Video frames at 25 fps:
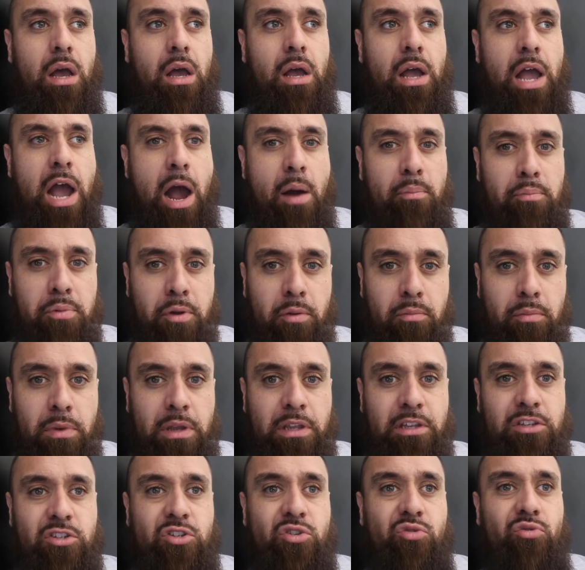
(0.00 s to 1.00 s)
helping
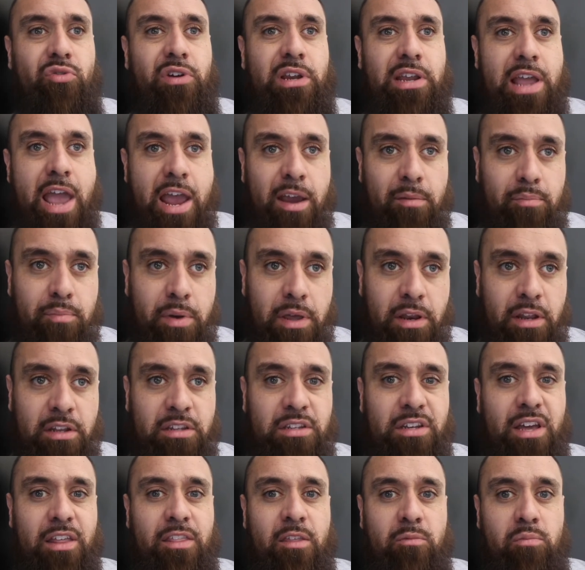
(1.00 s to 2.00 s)
me to react better
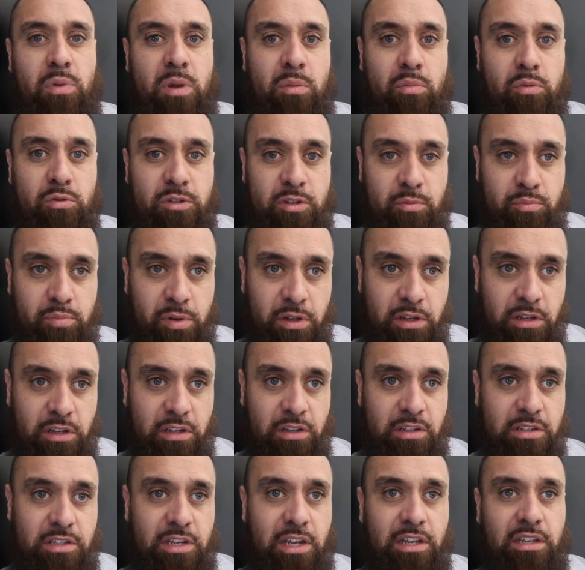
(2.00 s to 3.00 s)
to other people's
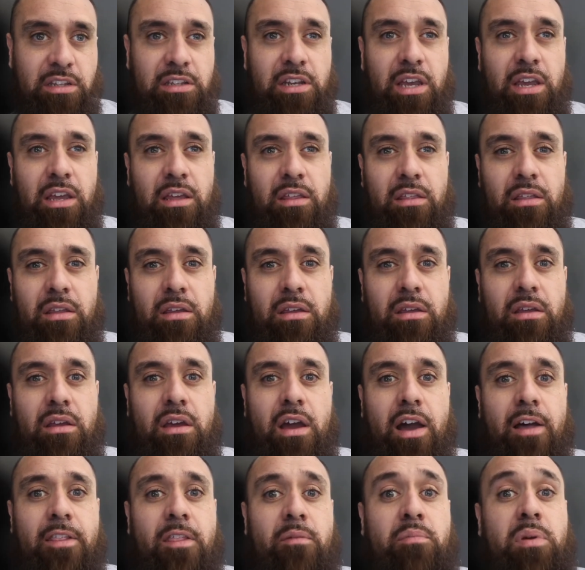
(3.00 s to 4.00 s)
opinions and take
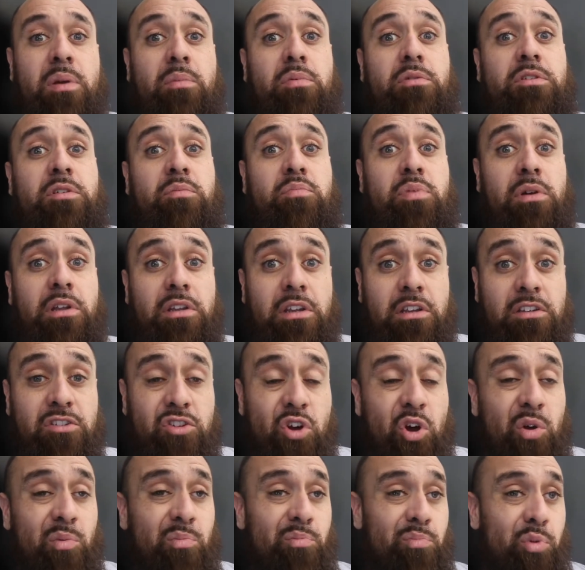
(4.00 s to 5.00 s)
other people's opinions
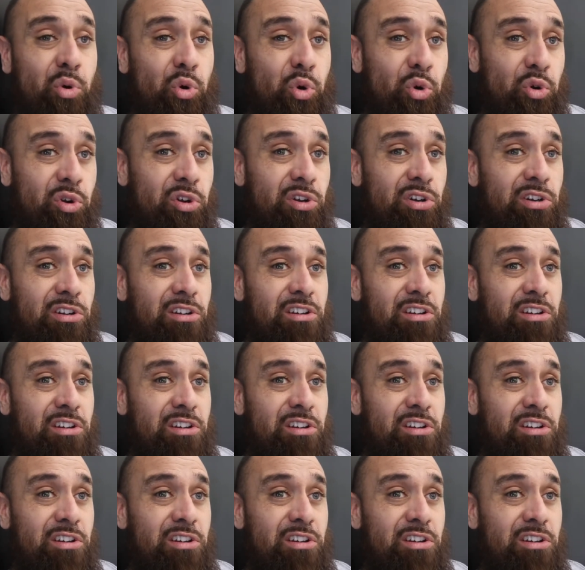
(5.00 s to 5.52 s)
on board.